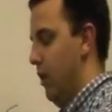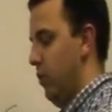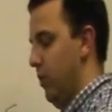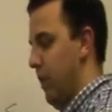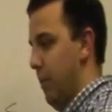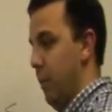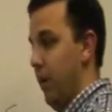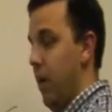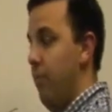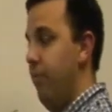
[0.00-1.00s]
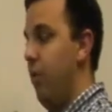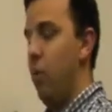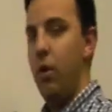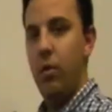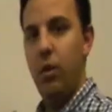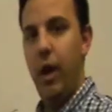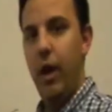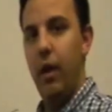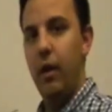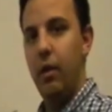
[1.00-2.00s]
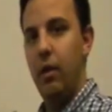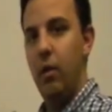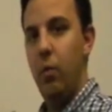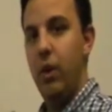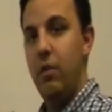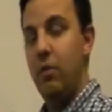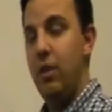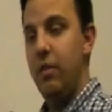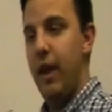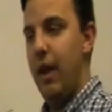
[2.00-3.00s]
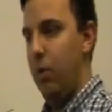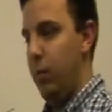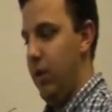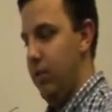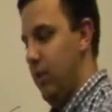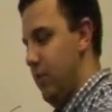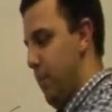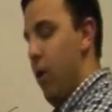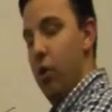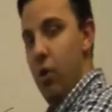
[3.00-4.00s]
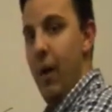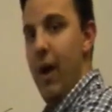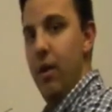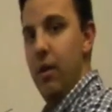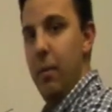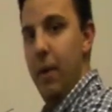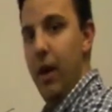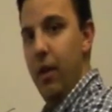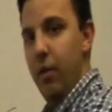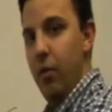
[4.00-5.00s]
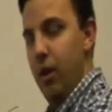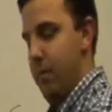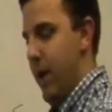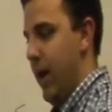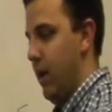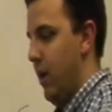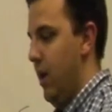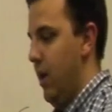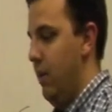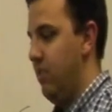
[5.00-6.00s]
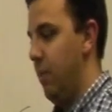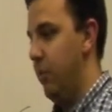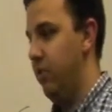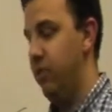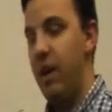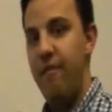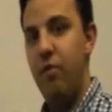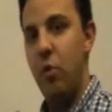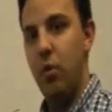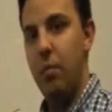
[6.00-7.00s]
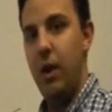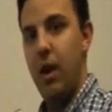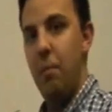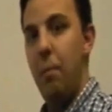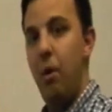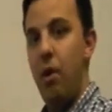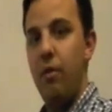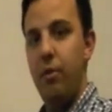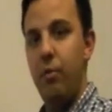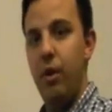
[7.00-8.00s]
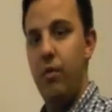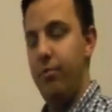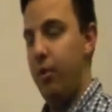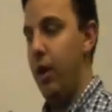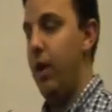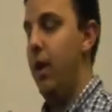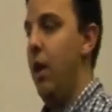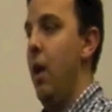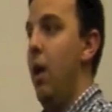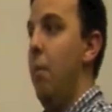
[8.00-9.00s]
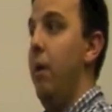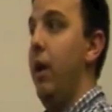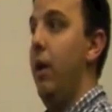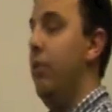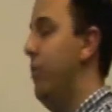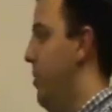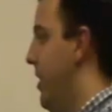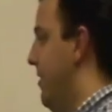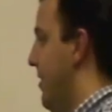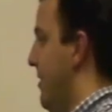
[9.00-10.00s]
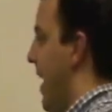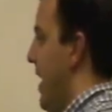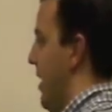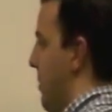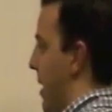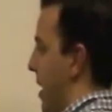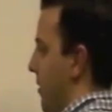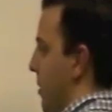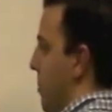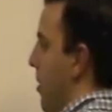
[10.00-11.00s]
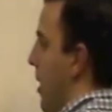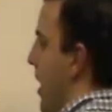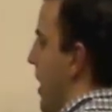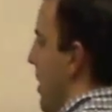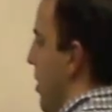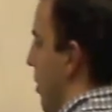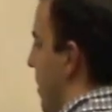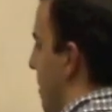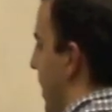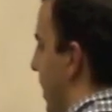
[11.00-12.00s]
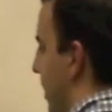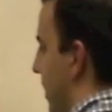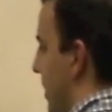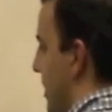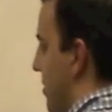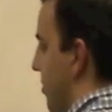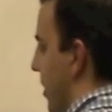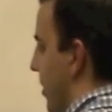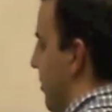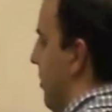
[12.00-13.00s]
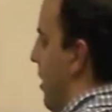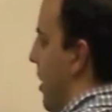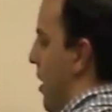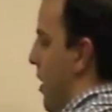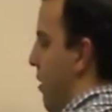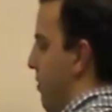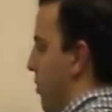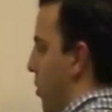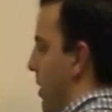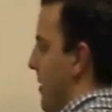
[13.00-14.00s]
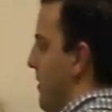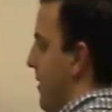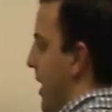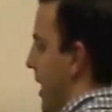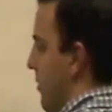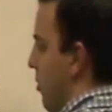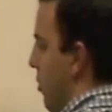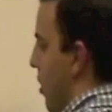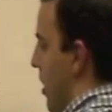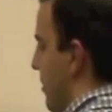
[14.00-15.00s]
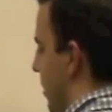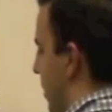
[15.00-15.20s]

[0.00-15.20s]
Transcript: So he's able to come forward when he sees the ball go out into the belly of the running back. He's able to step forward, become a part of the run front, but it also doesn't take him out of the play here in the belly of the defense for any slants or crossing